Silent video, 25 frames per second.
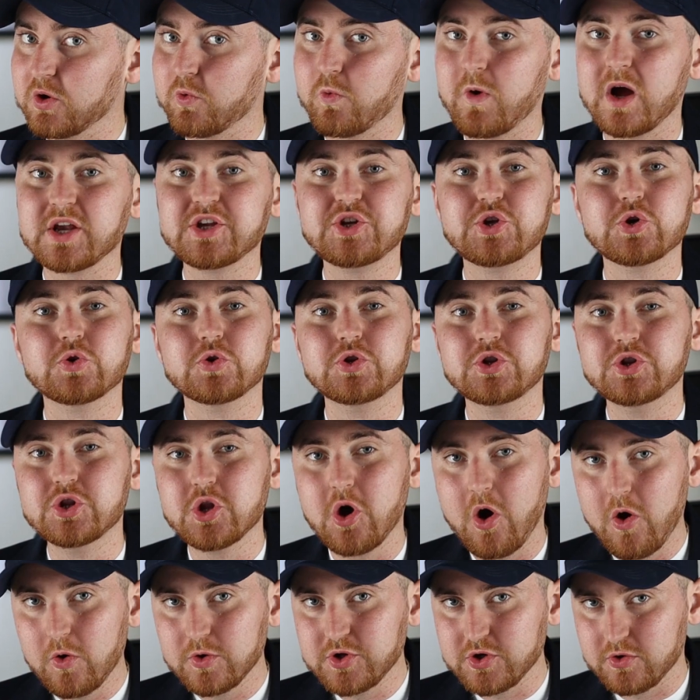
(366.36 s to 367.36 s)
When you
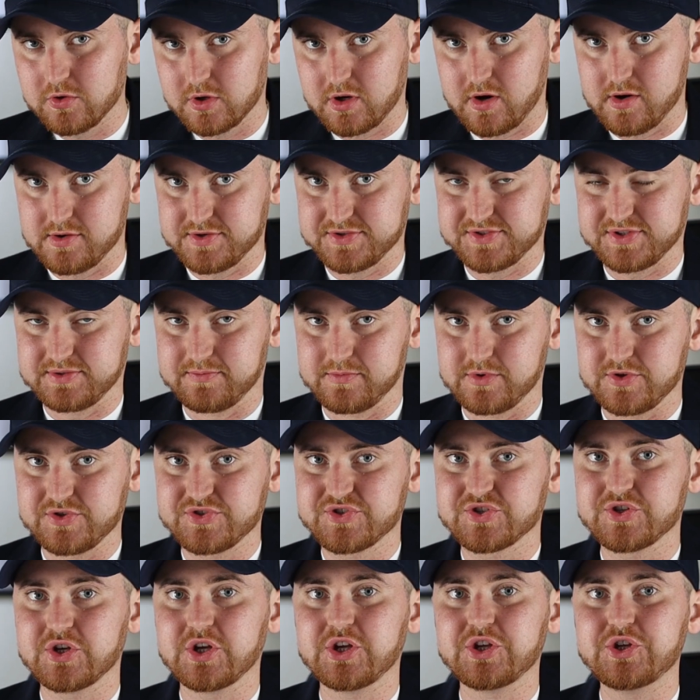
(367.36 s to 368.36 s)
know your
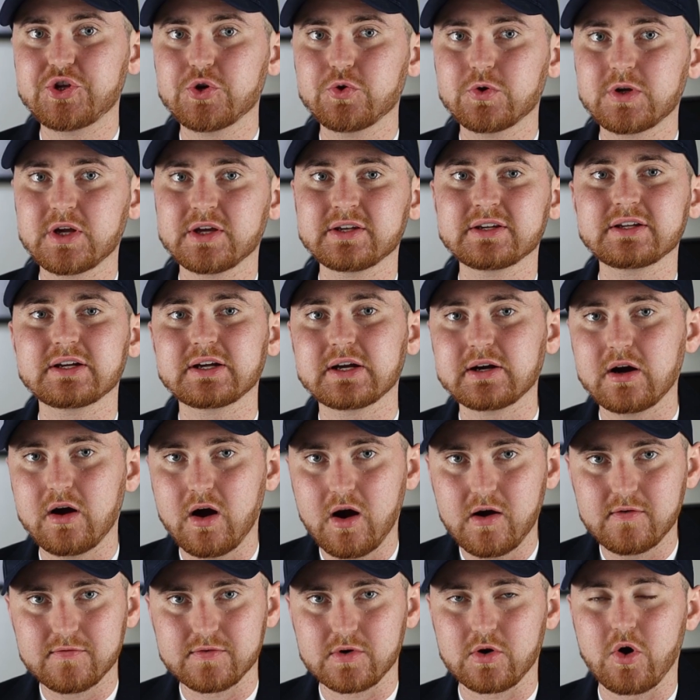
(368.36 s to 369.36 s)
customers, you can
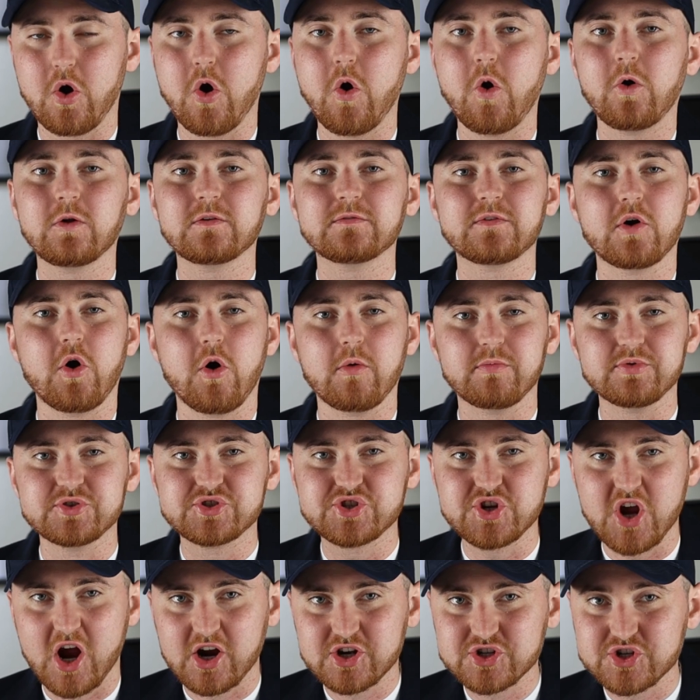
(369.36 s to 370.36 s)
cover all the
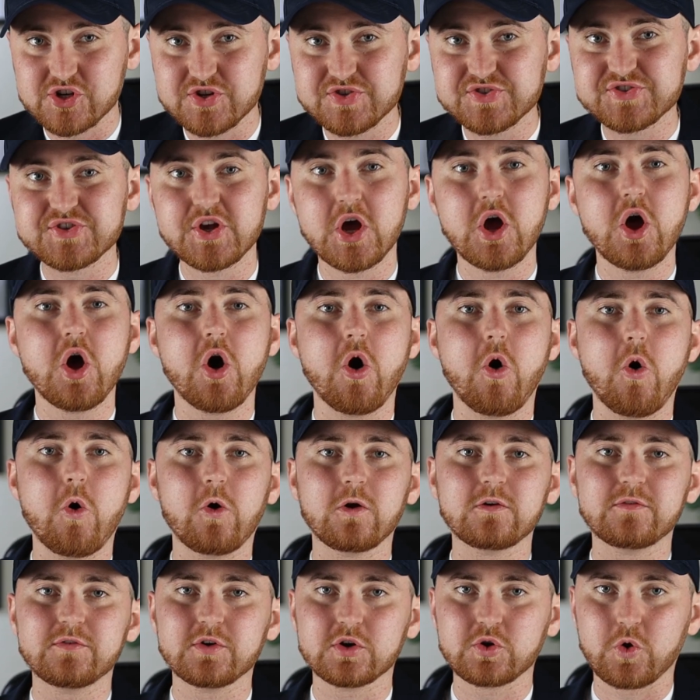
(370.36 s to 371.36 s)
objections,
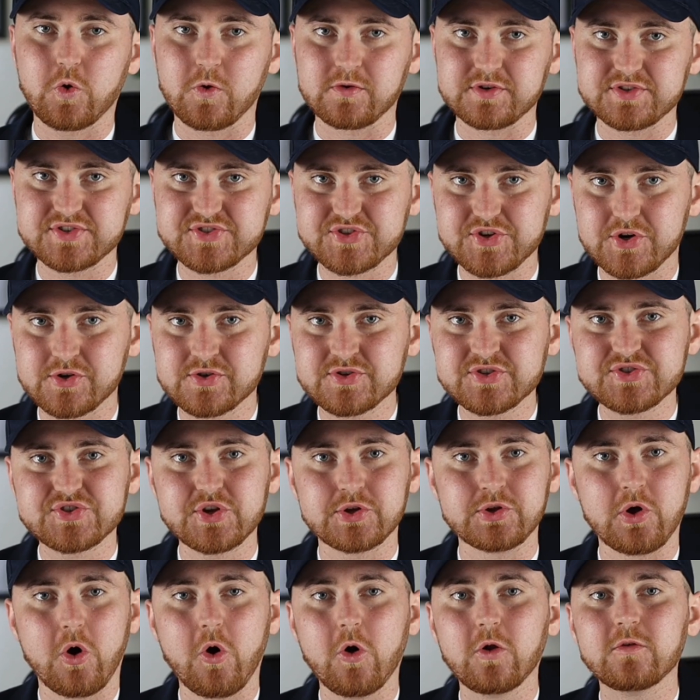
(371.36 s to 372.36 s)
all the concerns,
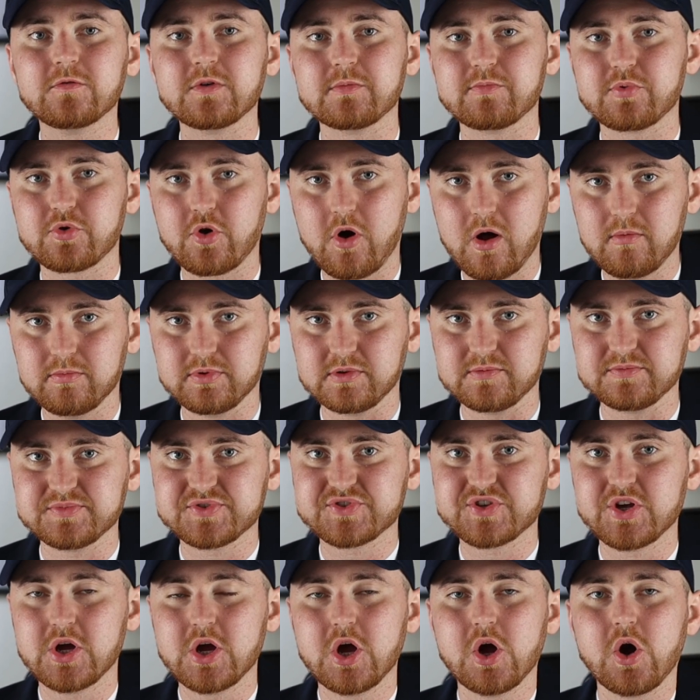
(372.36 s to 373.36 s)
and all the
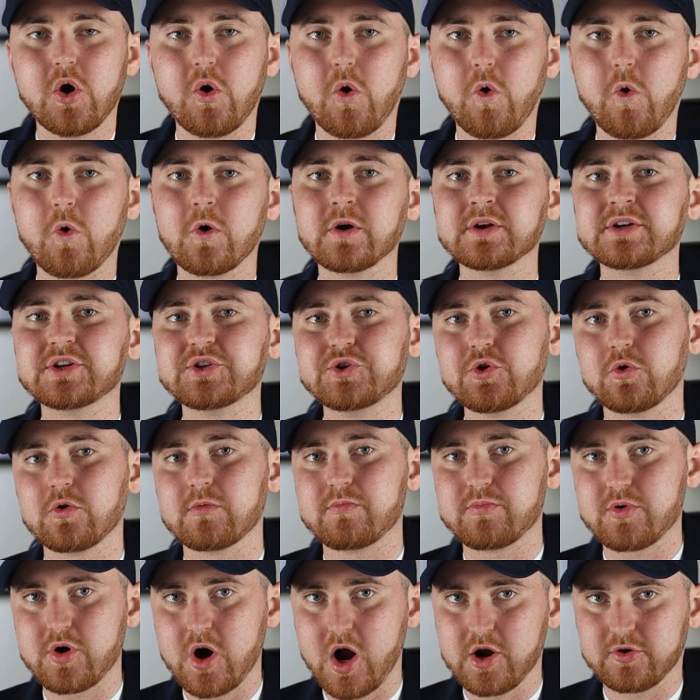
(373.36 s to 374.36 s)
problems on your
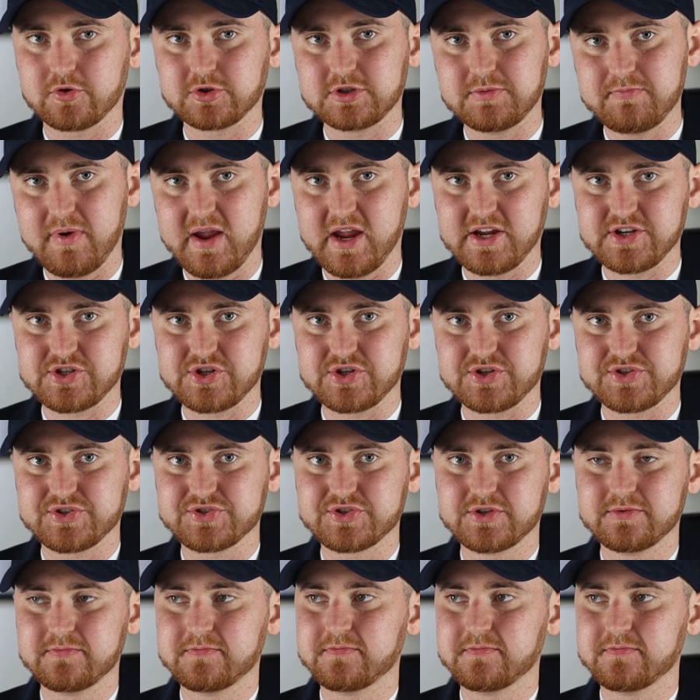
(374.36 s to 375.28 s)
product pages.